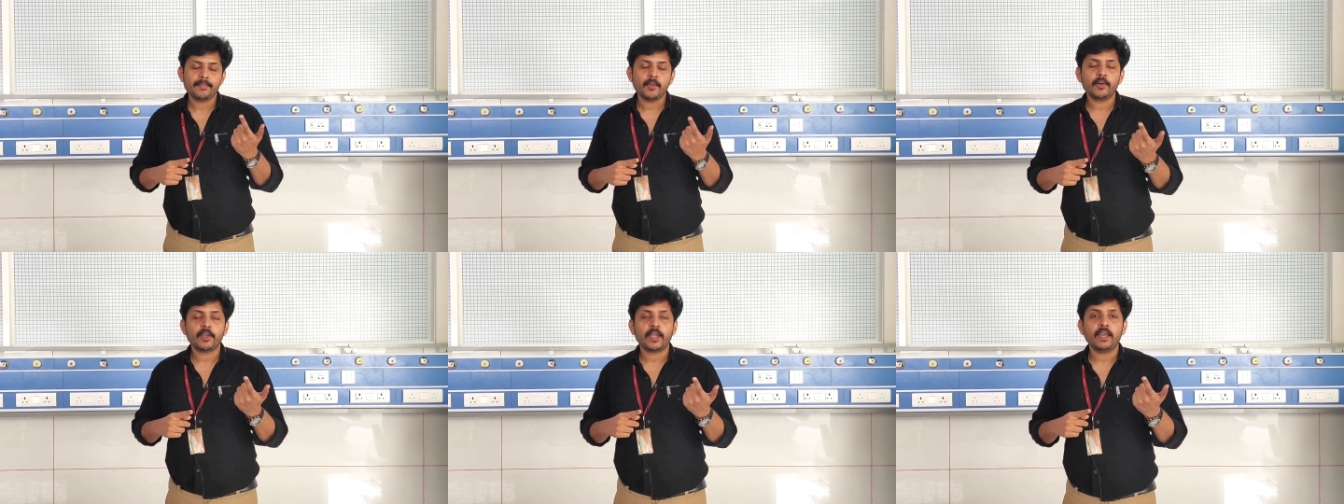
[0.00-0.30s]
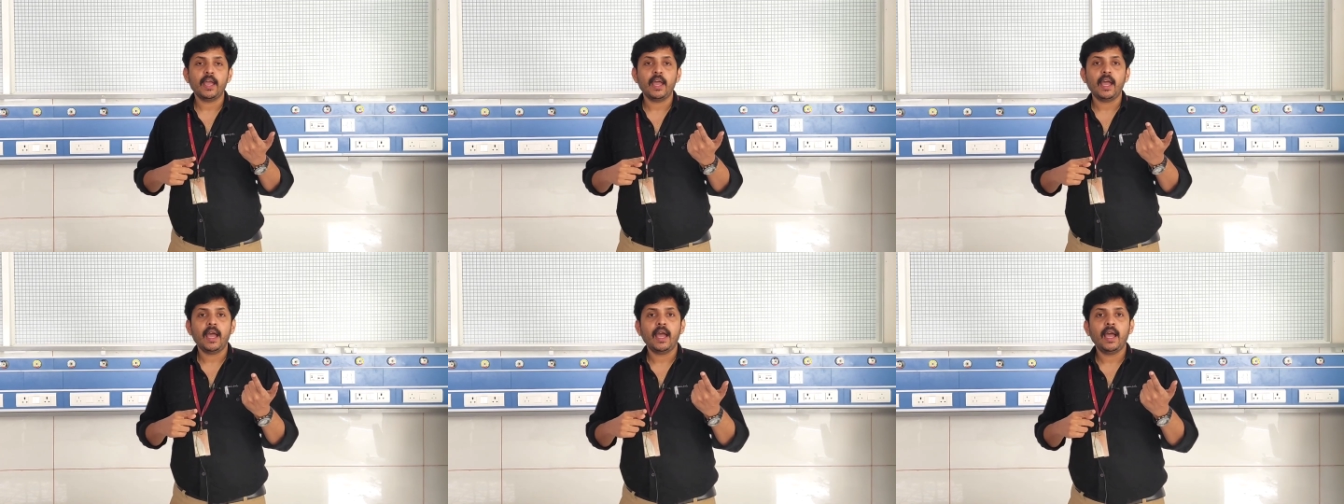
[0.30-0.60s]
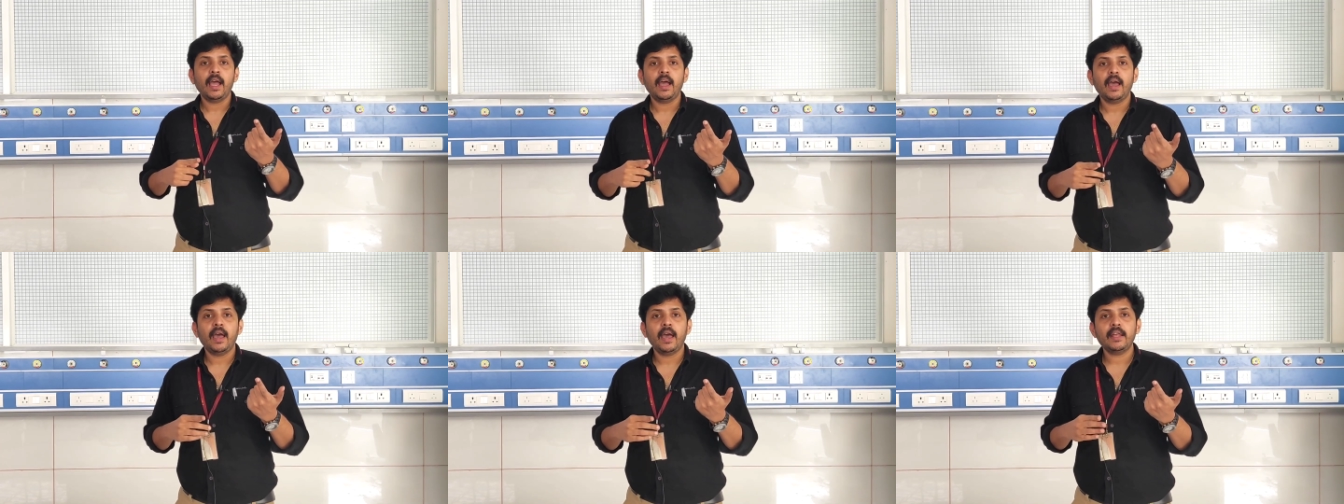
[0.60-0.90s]
Okay,
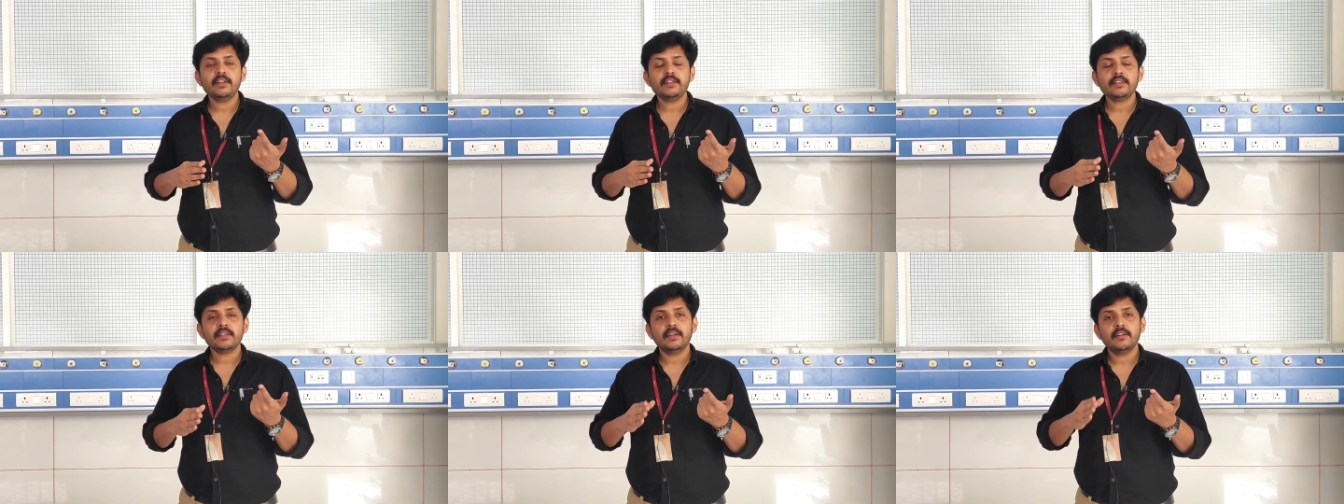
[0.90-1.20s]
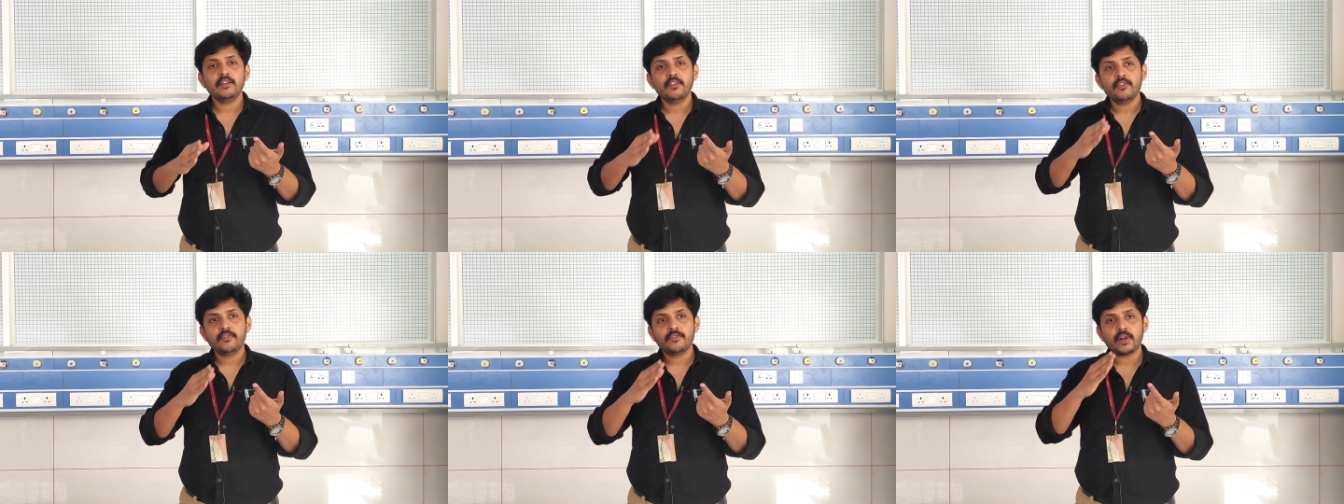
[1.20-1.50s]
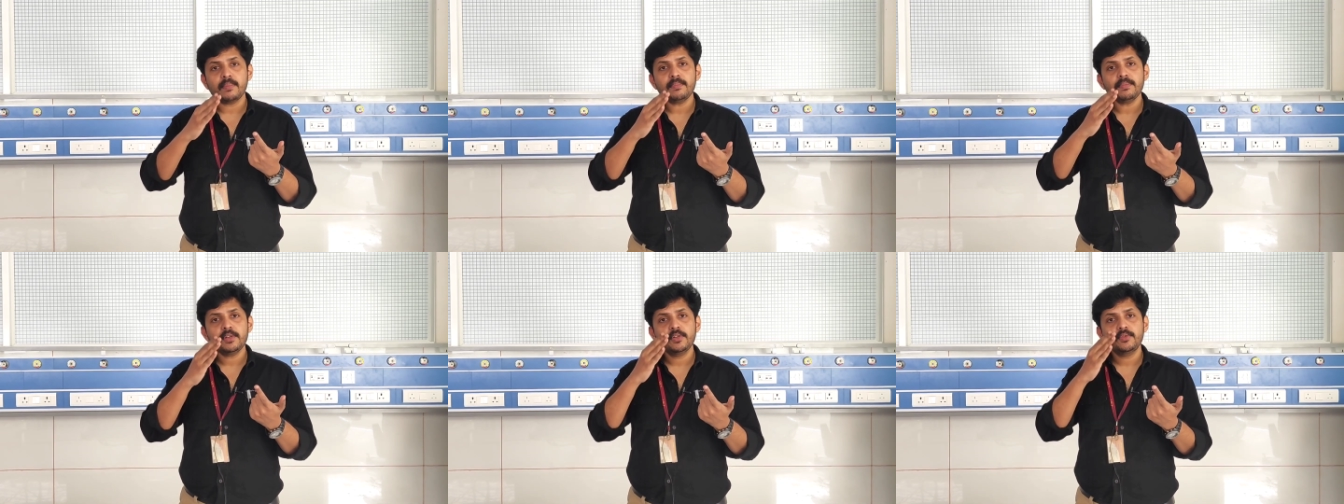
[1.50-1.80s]
and
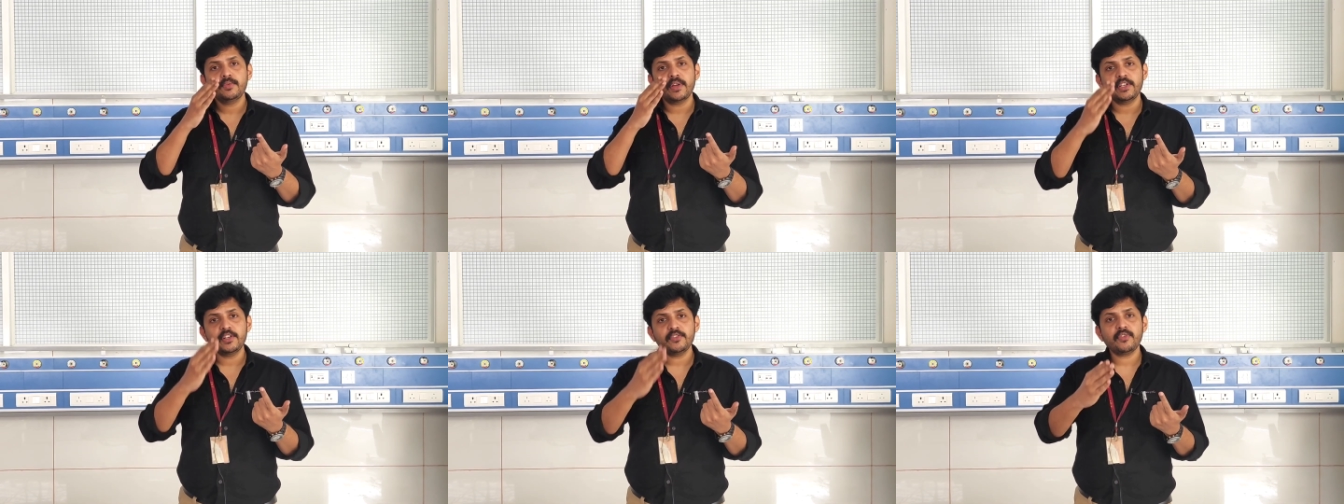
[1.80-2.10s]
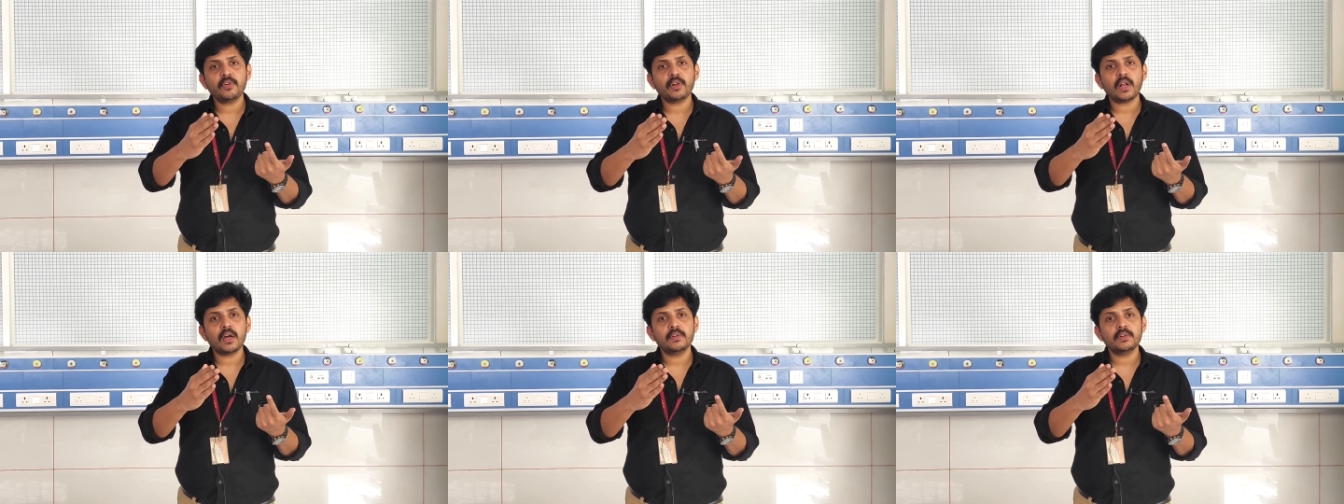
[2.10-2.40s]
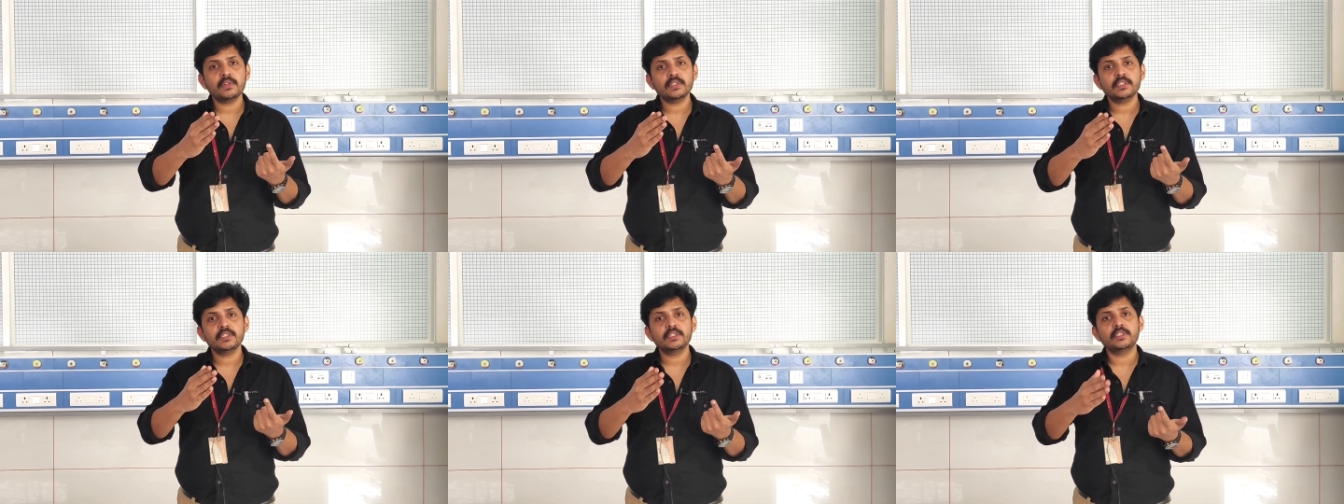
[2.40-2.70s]
from 24
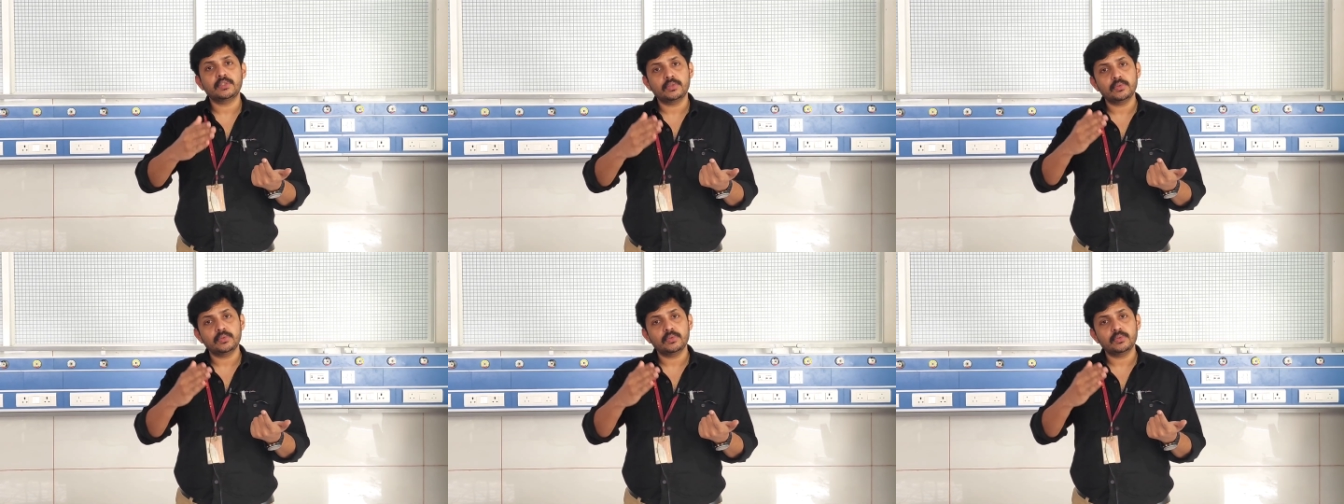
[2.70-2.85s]
hours